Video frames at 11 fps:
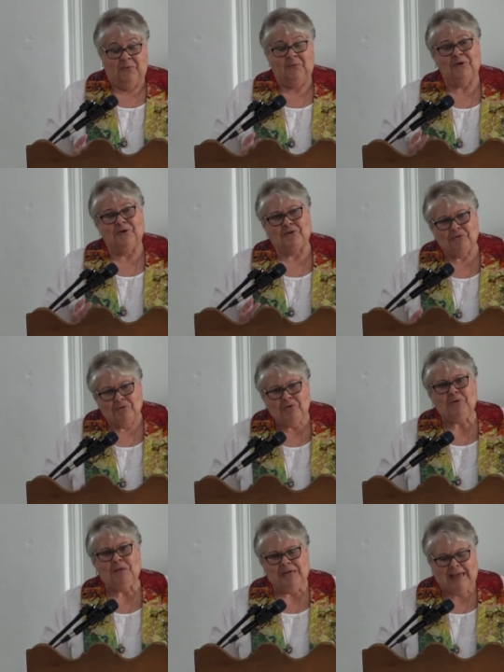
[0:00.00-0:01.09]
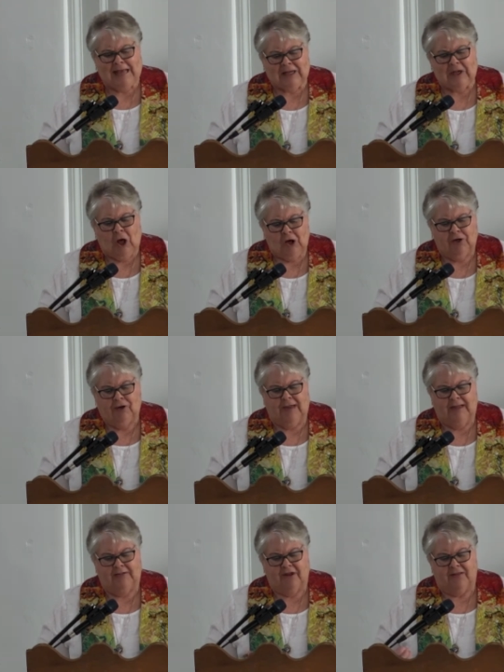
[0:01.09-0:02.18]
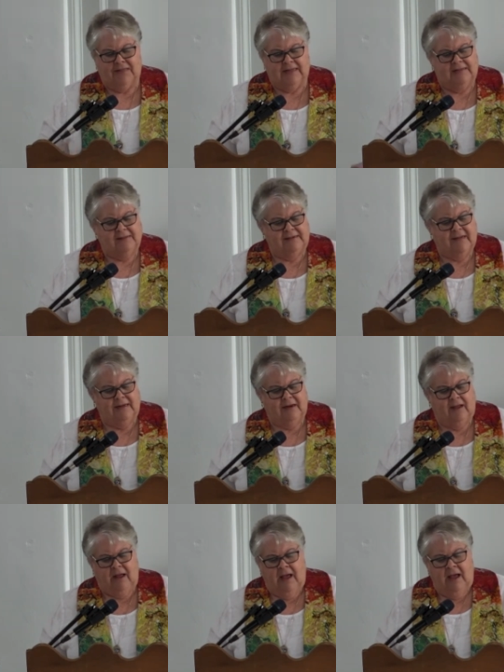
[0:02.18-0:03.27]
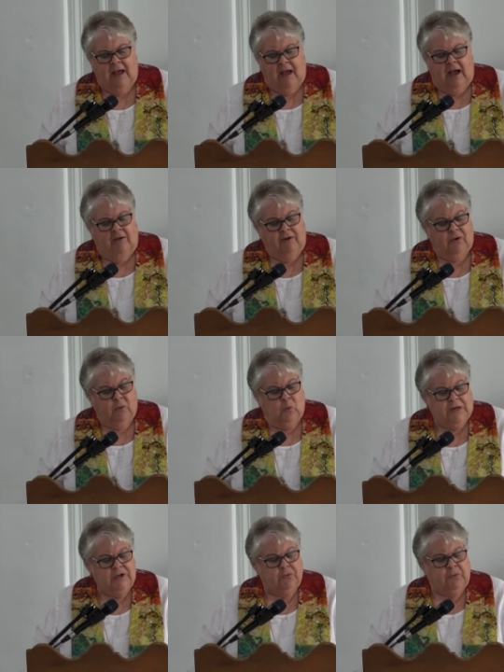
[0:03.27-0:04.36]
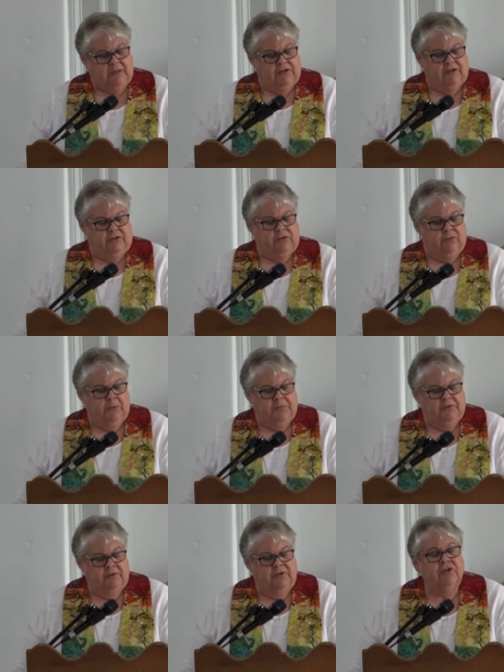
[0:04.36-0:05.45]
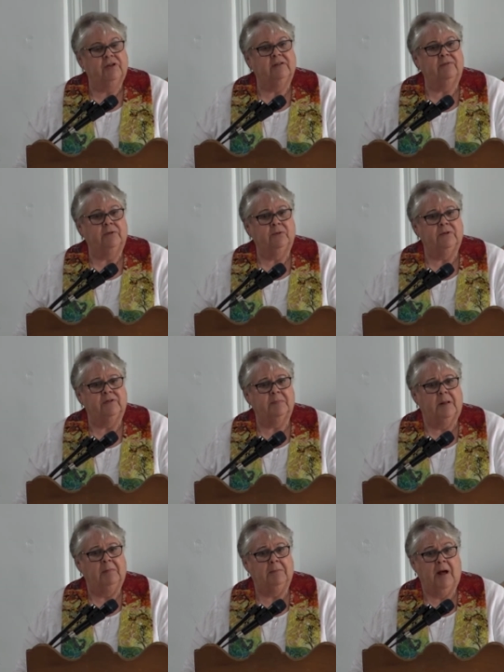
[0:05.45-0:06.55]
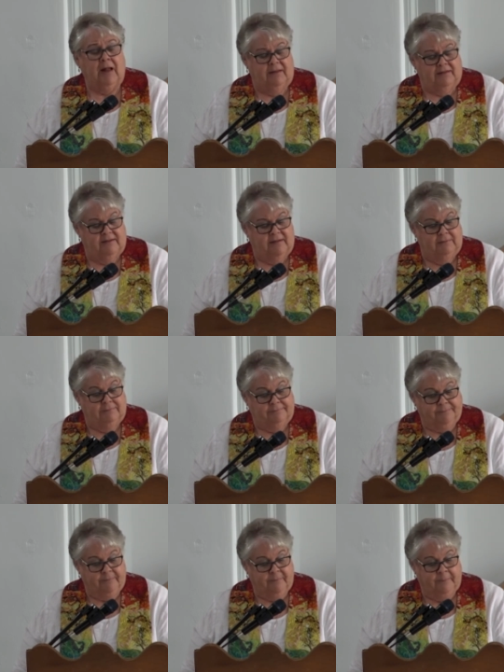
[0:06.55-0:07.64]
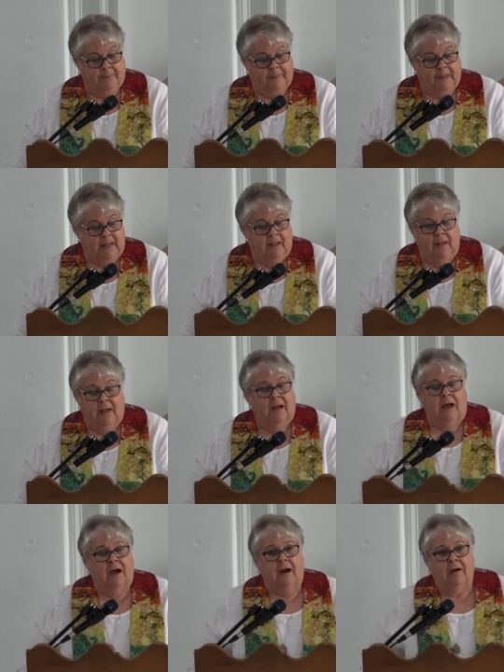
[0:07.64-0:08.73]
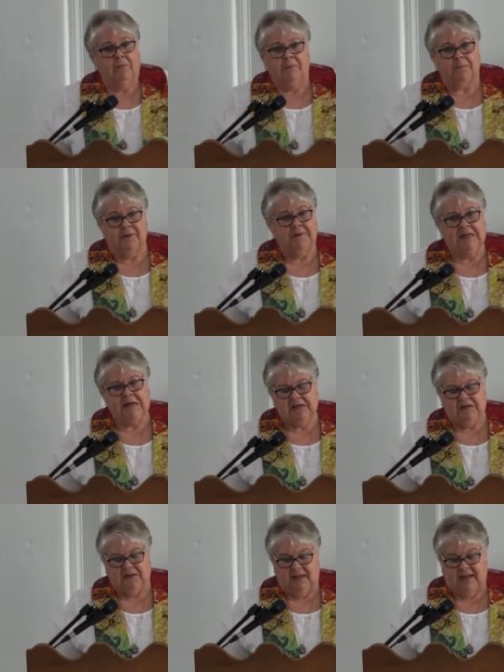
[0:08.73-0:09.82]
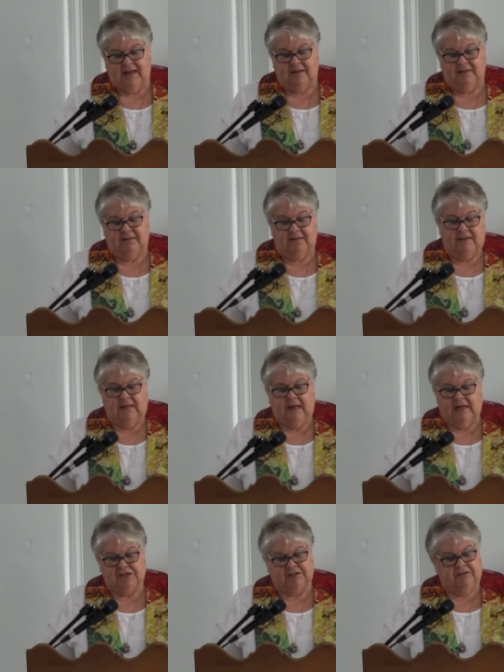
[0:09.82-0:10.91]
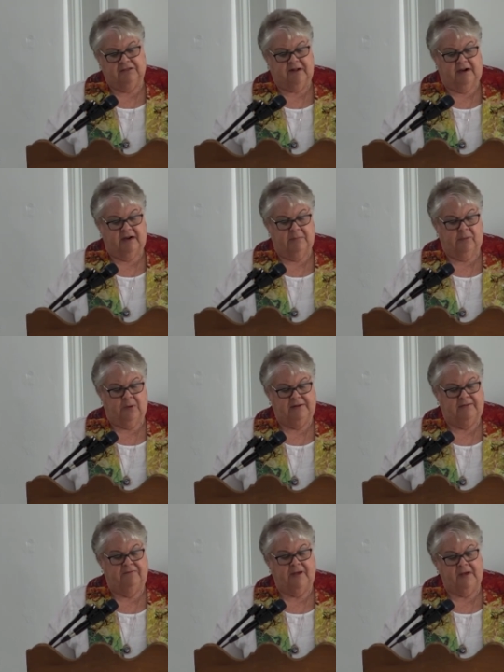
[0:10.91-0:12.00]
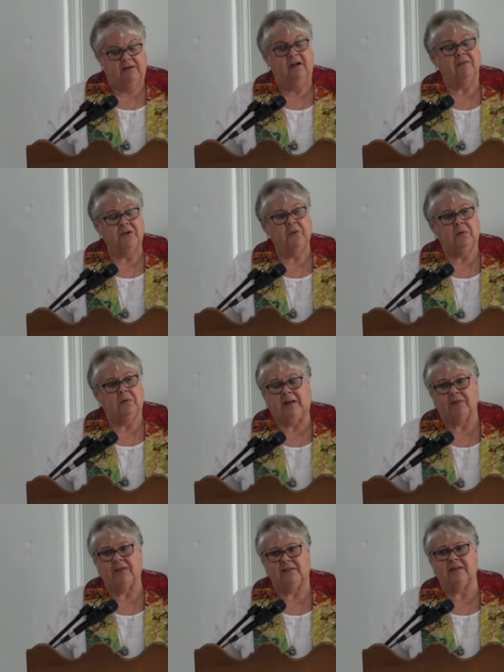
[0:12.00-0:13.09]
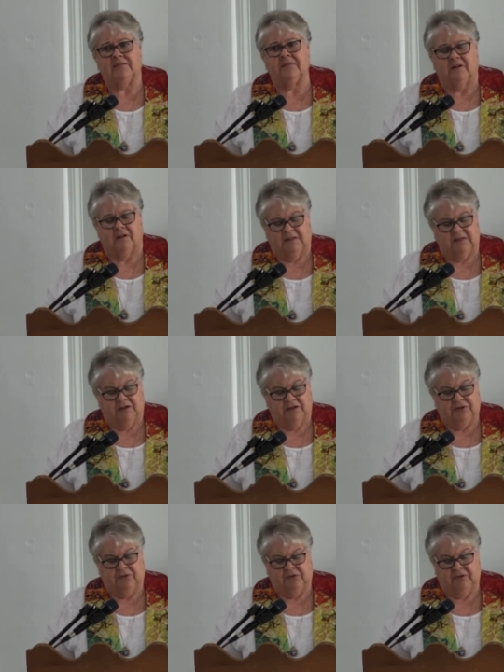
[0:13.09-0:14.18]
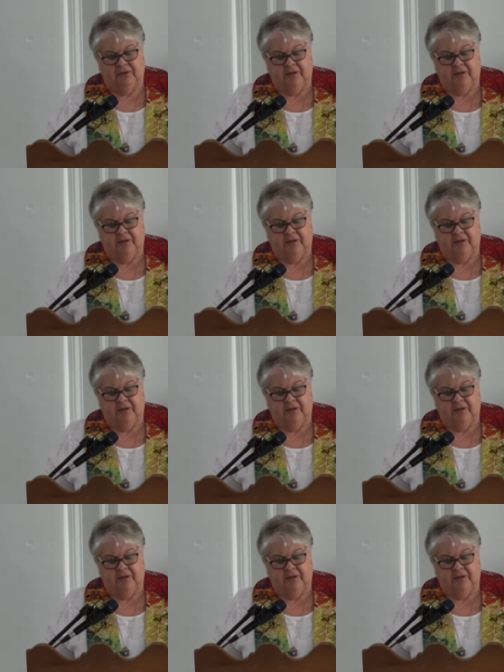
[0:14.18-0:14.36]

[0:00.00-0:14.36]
we're truly at loggerheads on the extent of which religious groups should influence public policy. Our political and theological starting points affect our view about these difficult issues.